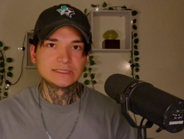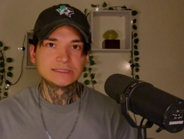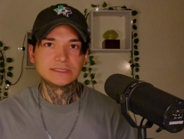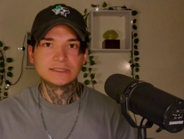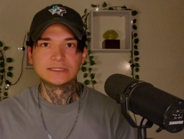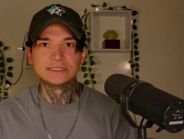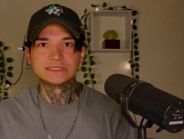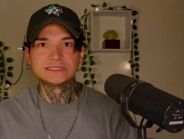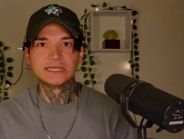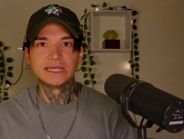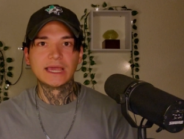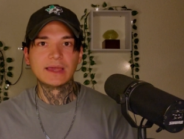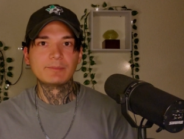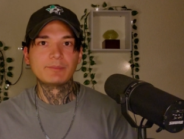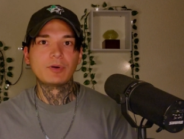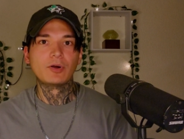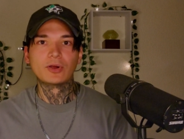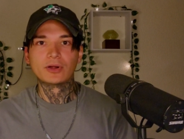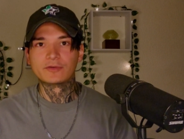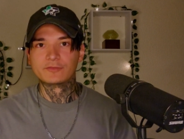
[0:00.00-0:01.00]
to the singing
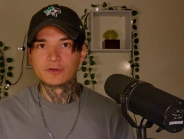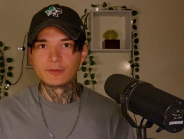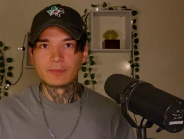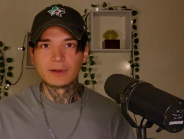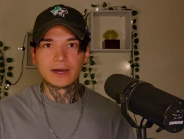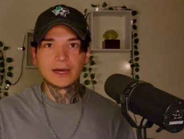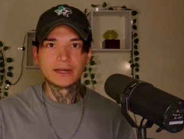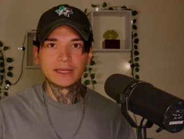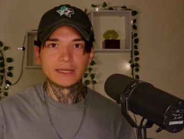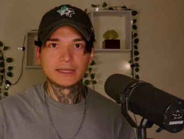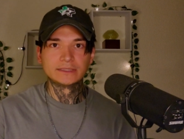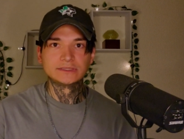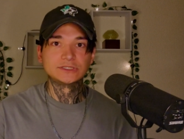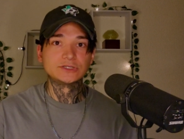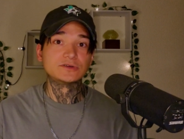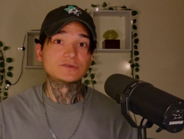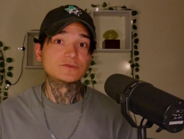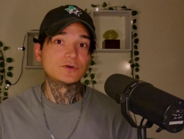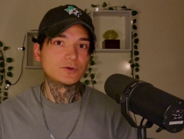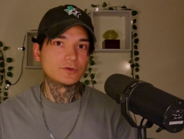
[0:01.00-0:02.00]
part of your body, to
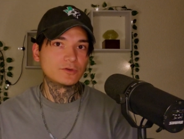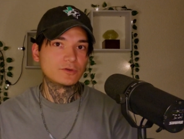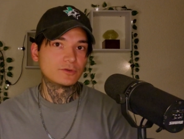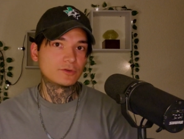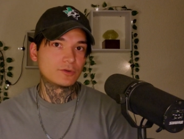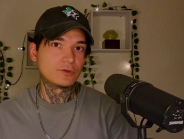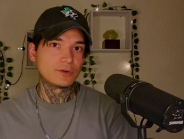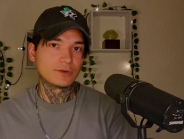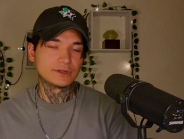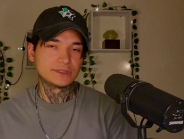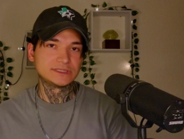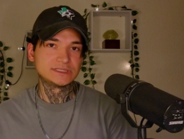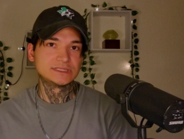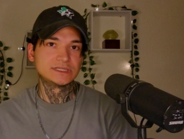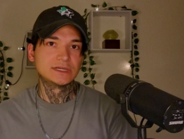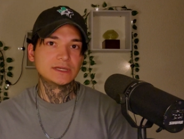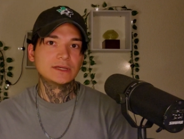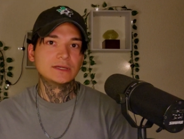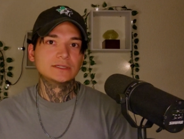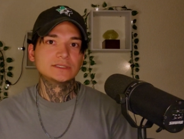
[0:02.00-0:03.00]
your vocal cords.
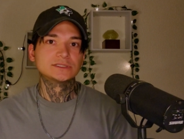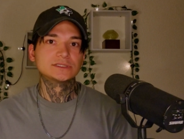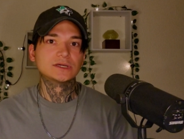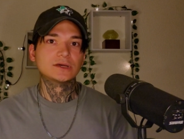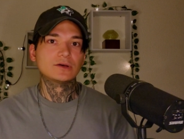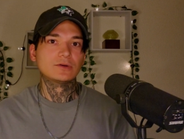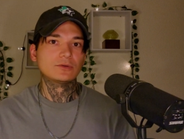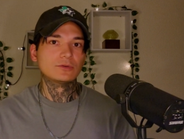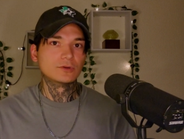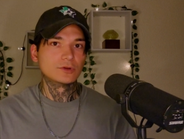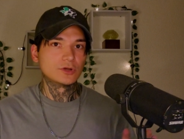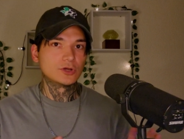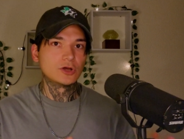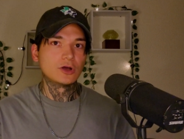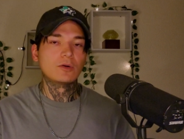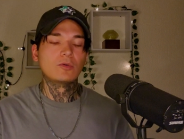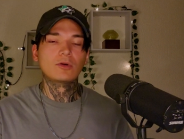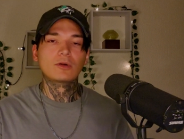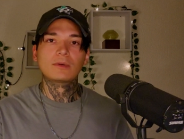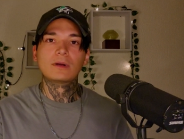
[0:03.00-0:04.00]
So
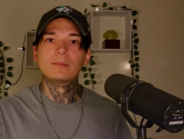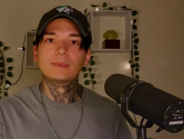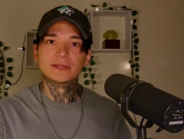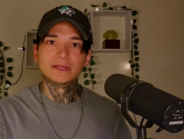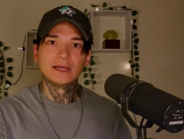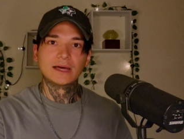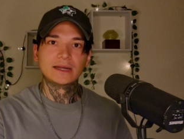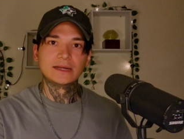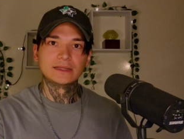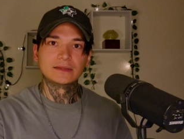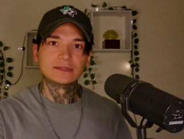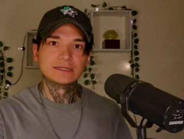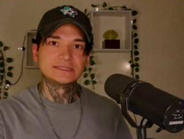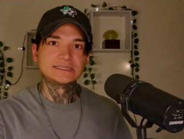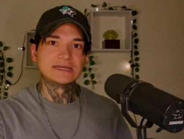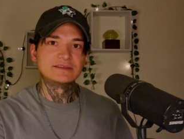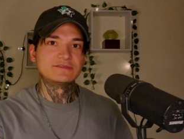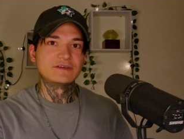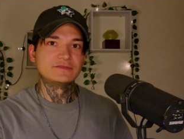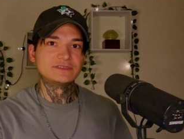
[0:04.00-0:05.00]
go warm up melodically,
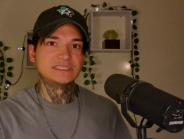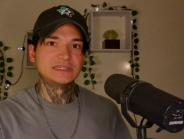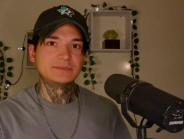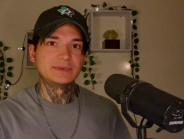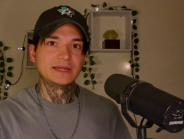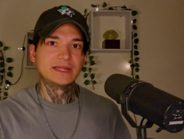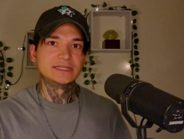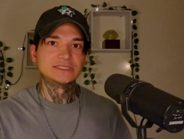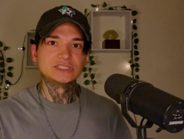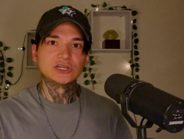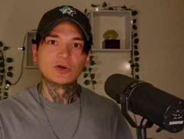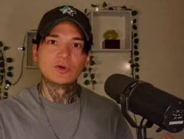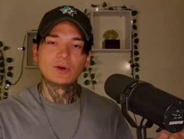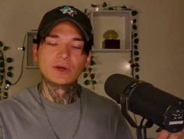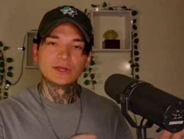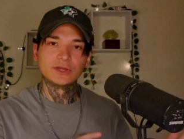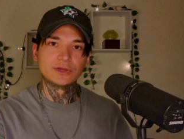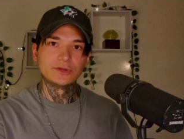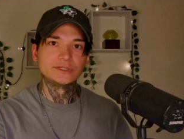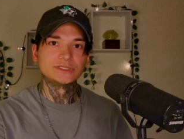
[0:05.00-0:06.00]
10-15 minutes. Go
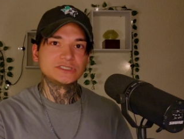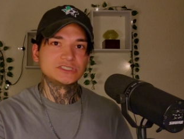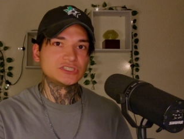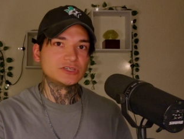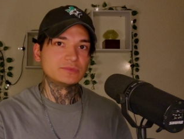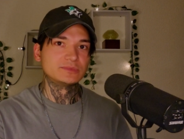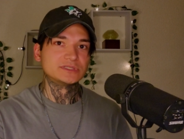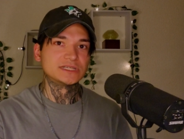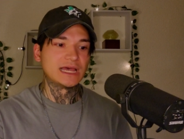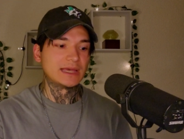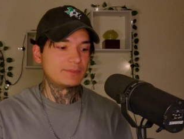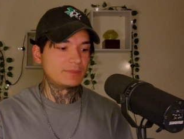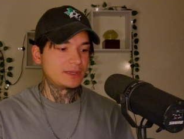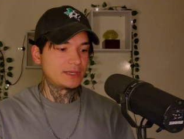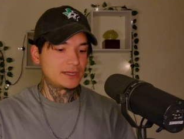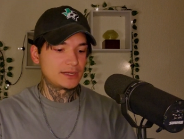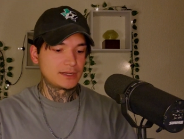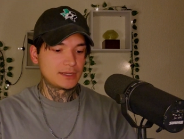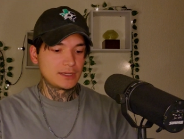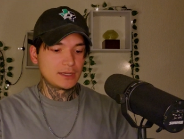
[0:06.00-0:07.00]
on YouTube, type
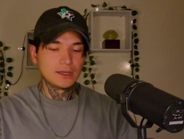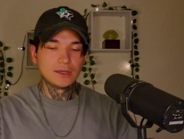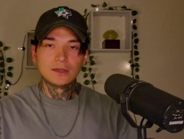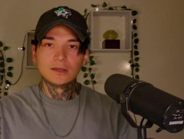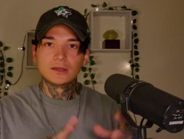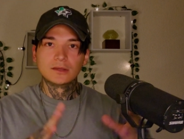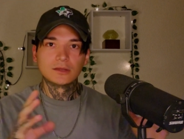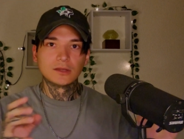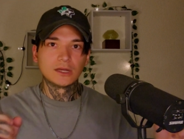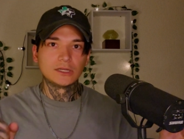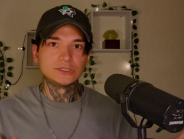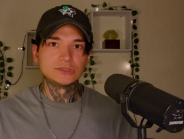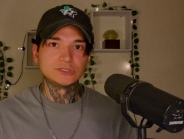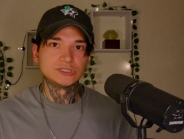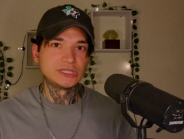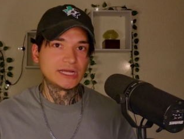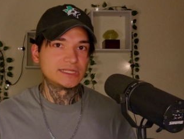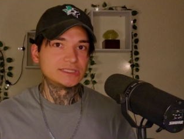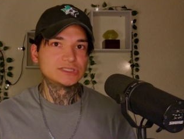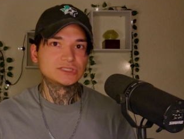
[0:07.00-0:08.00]
in a
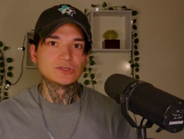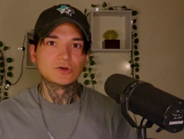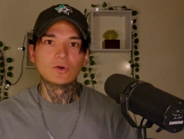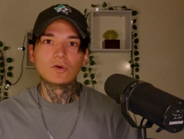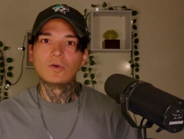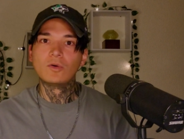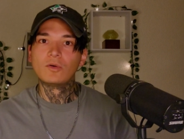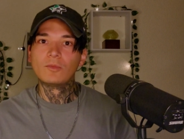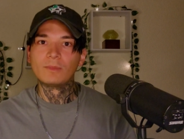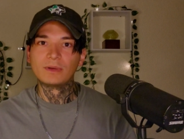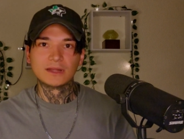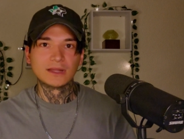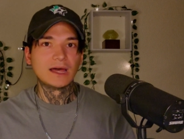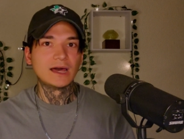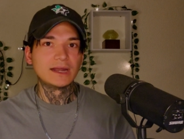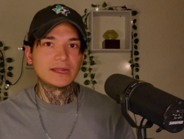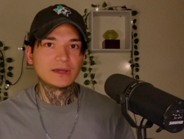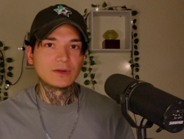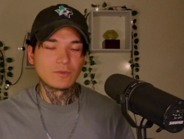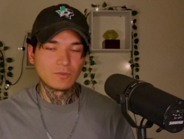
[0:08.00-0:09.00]
gentle
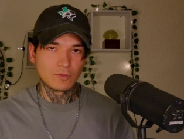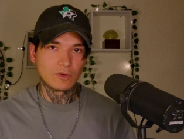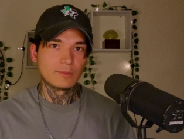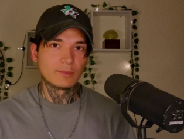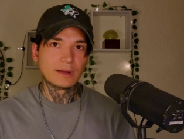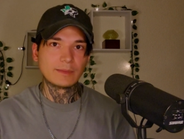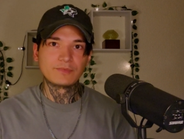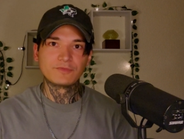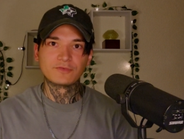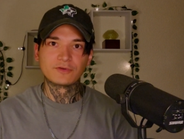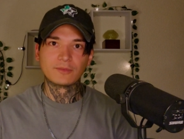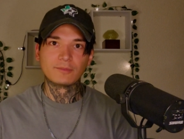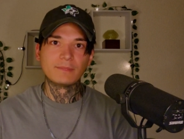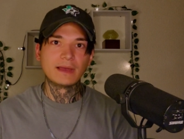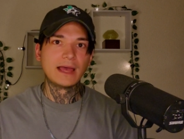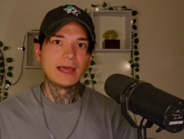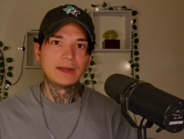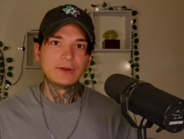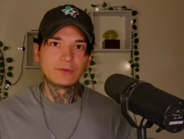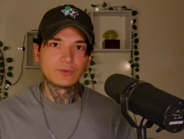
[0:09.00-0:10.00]
melodic warm up for
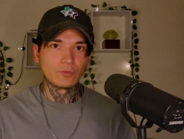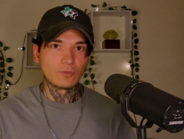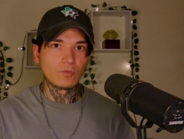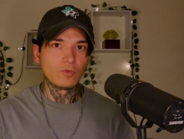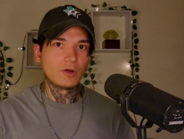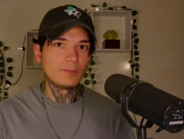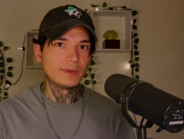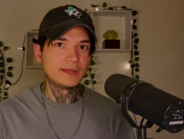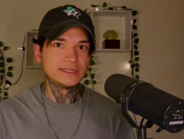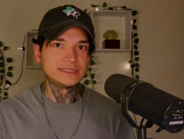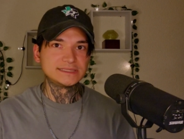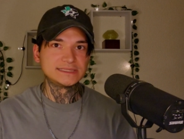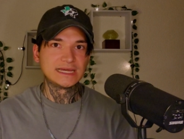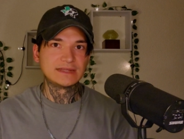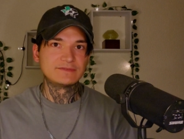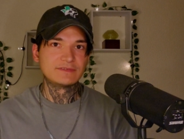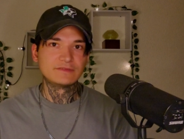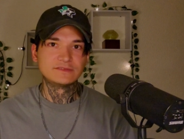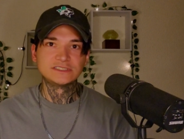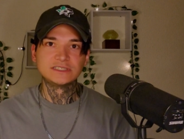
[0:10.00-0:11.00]
men or women,
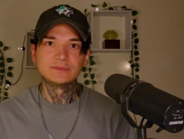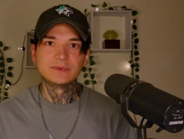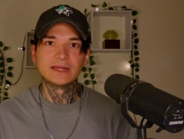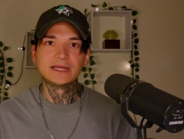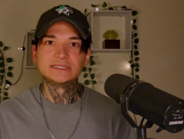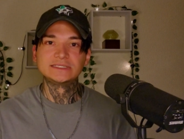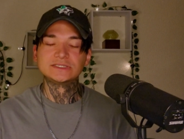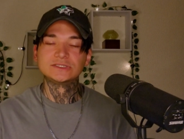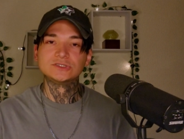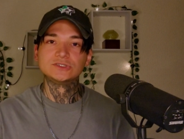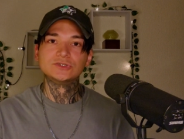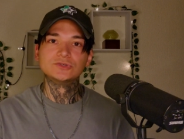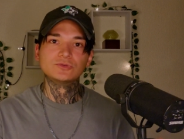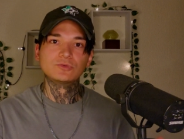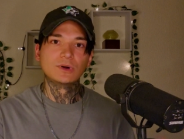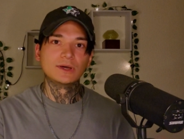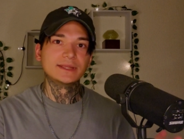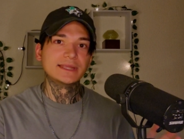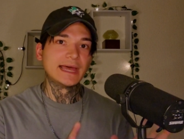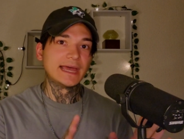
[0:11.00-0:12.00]
10-15 minutes. Do
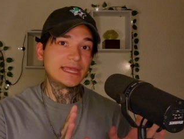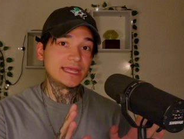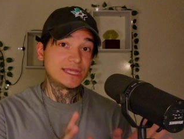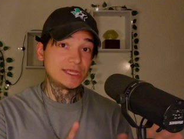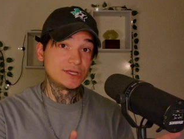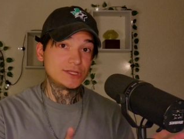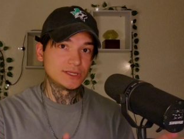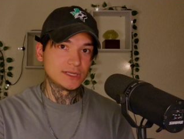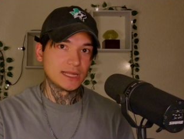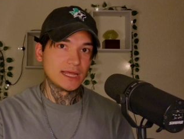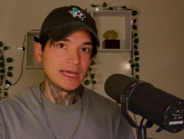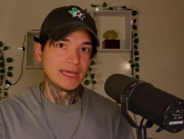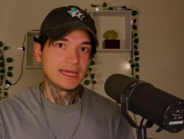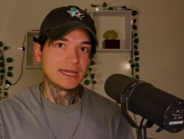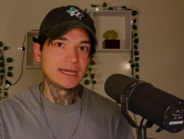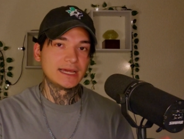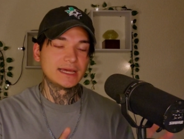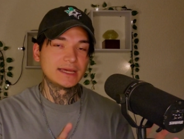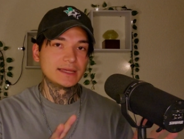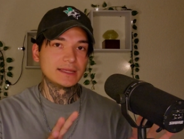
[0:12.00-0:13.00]
one that you
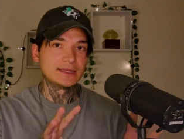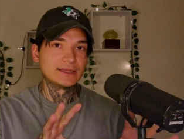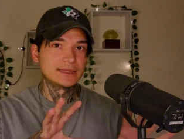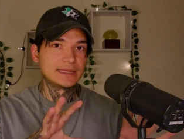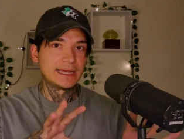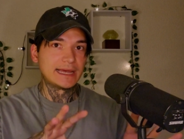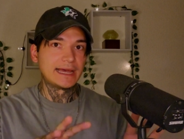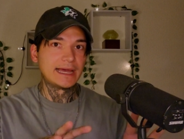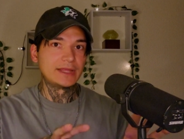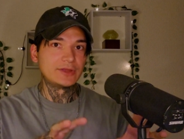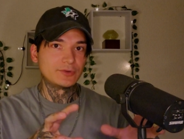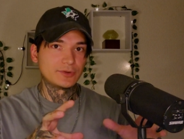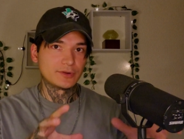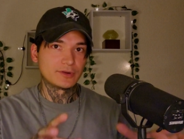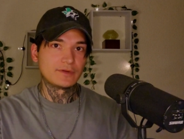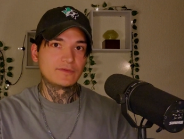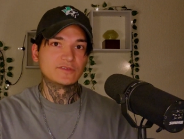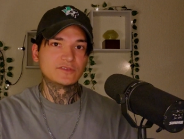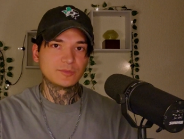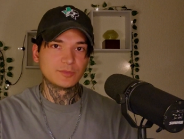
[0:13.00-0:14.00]
like, that you're
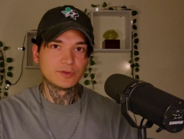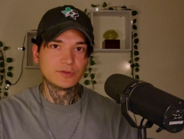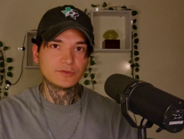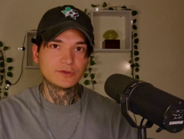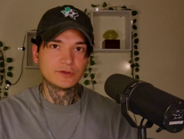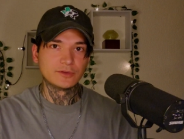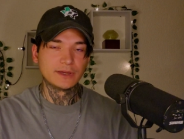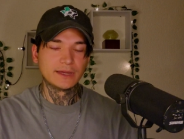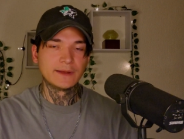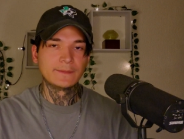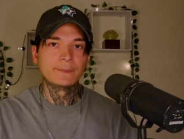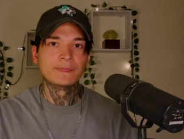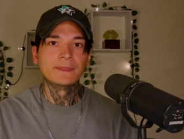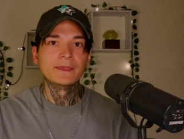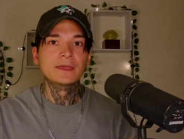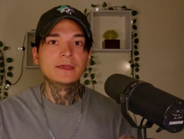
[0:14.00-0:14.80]
comfortable doing.